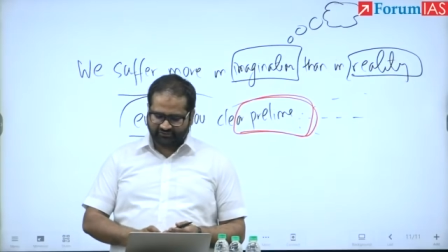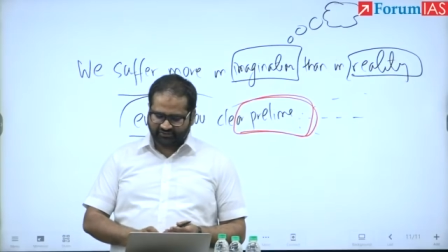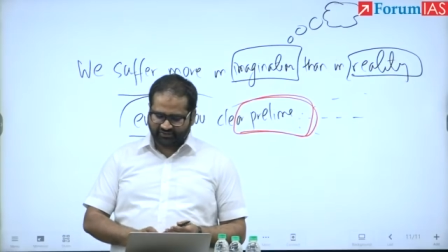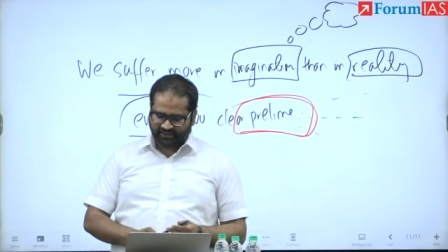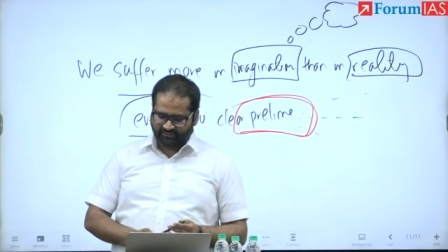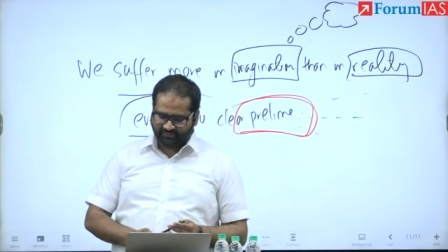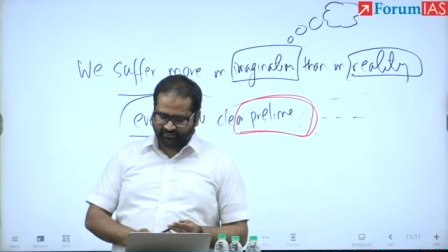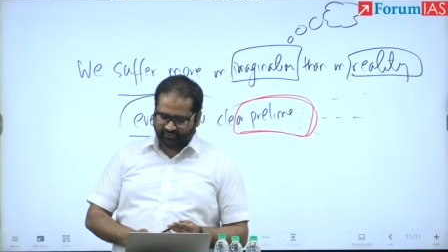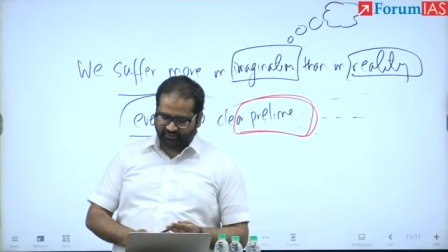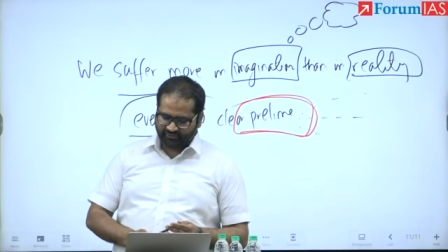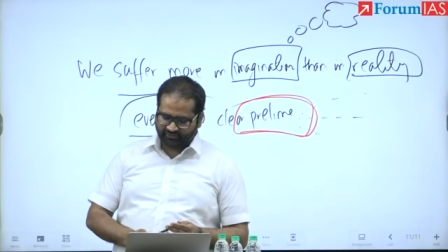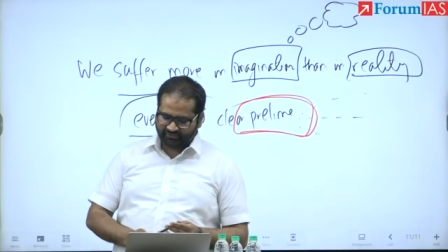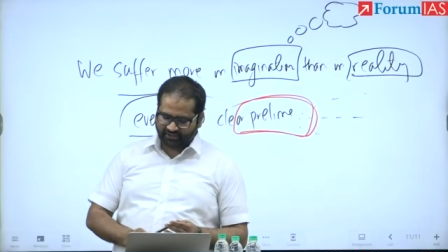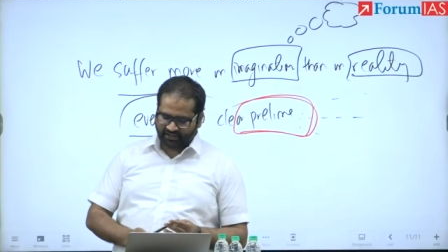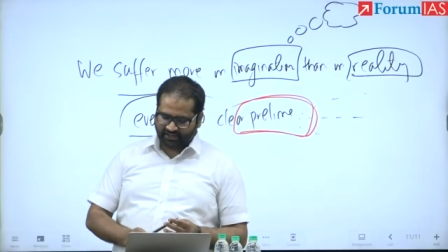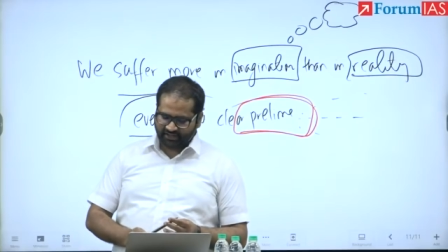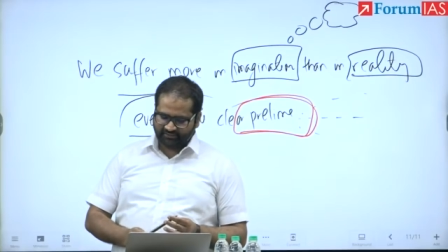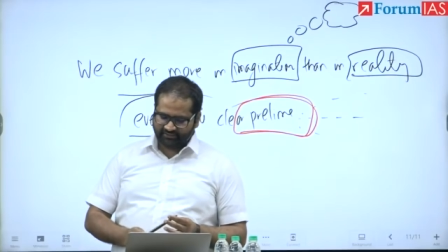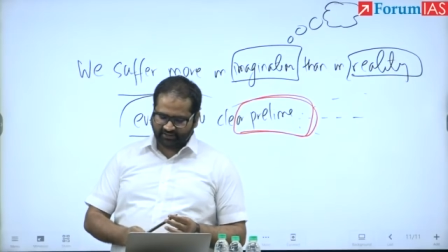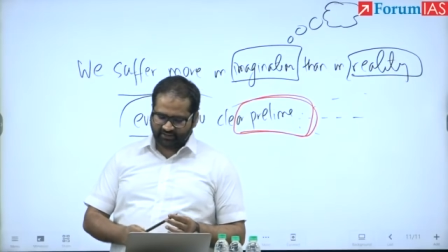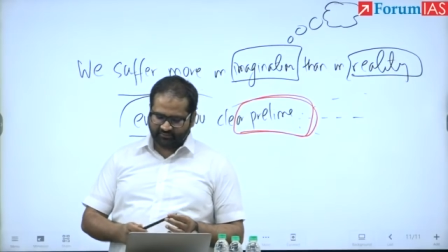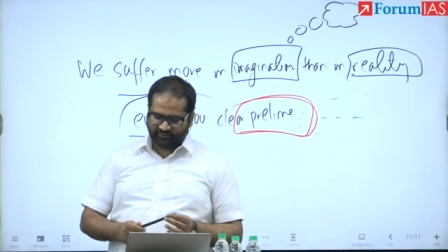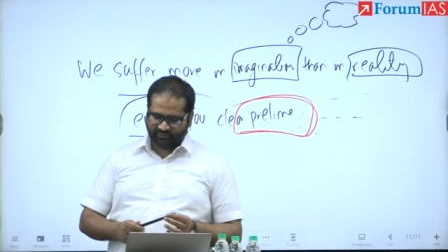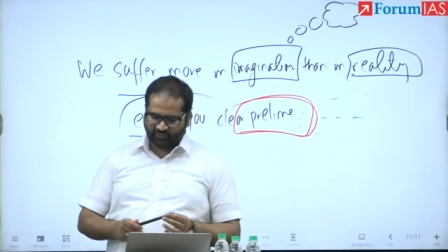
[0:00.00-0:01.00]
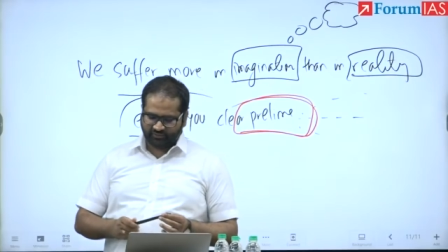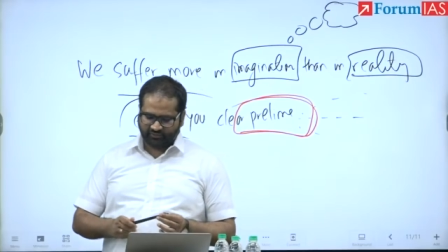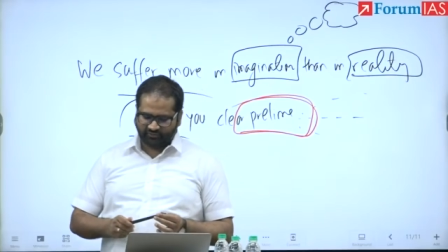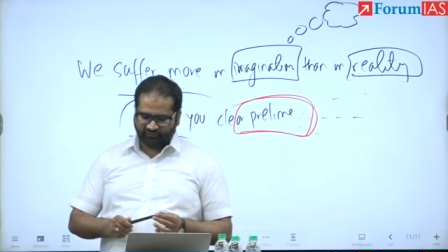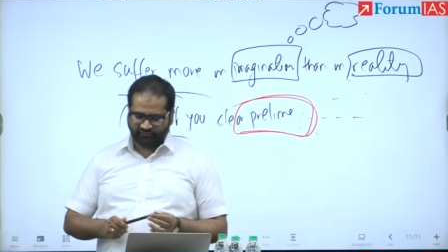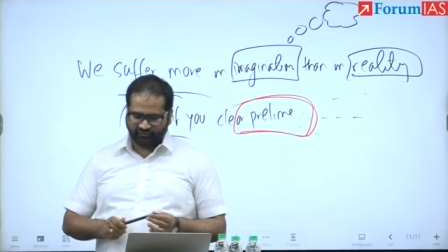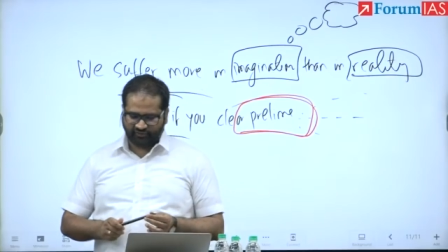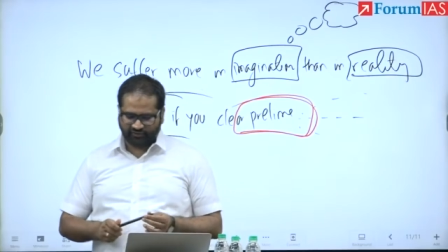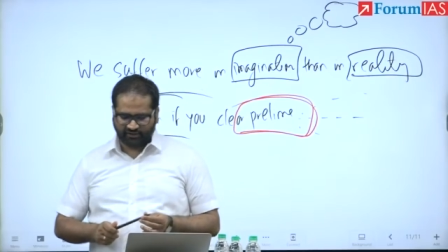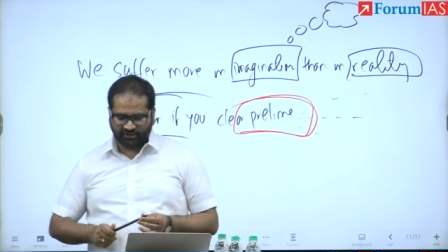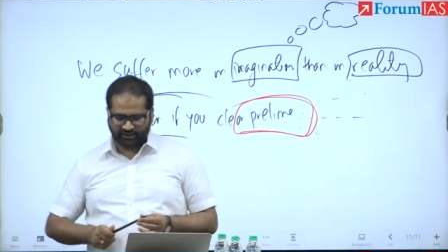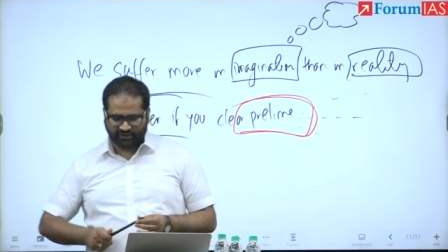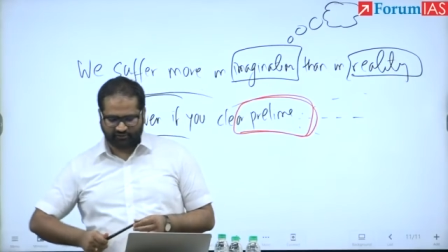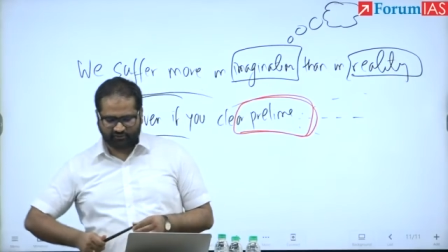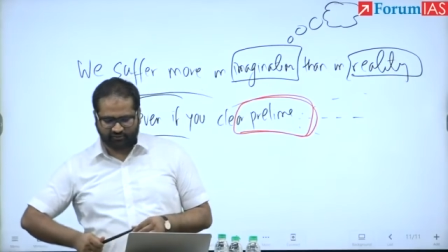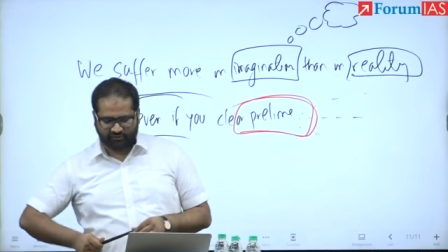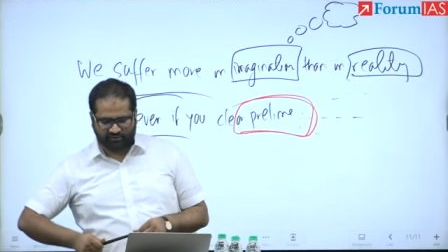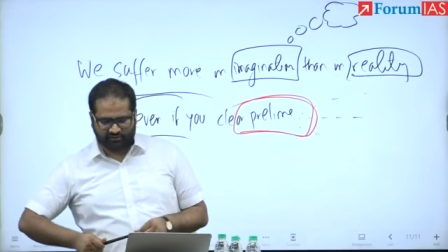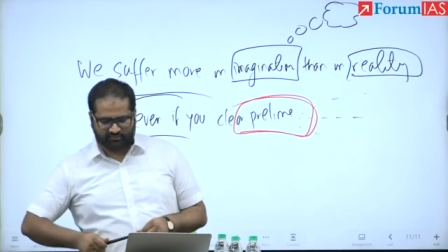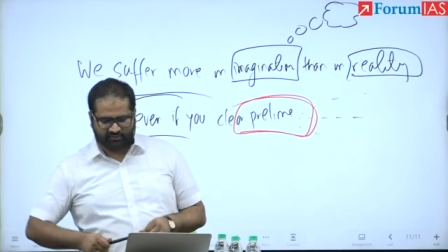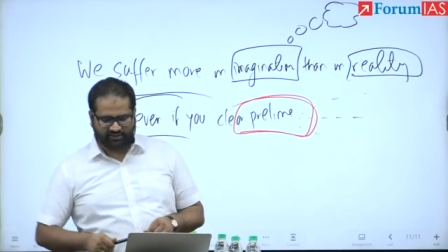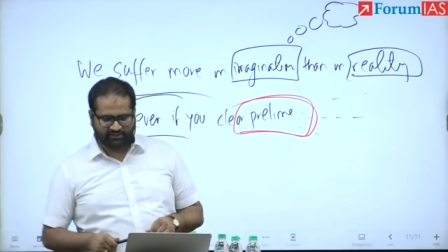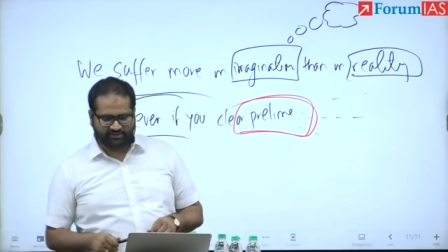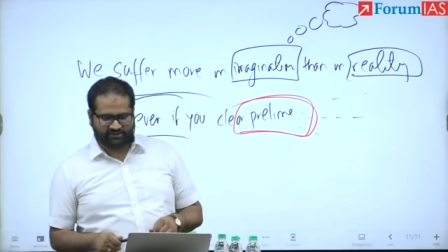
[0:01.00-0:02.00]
time because I'm going to forget all my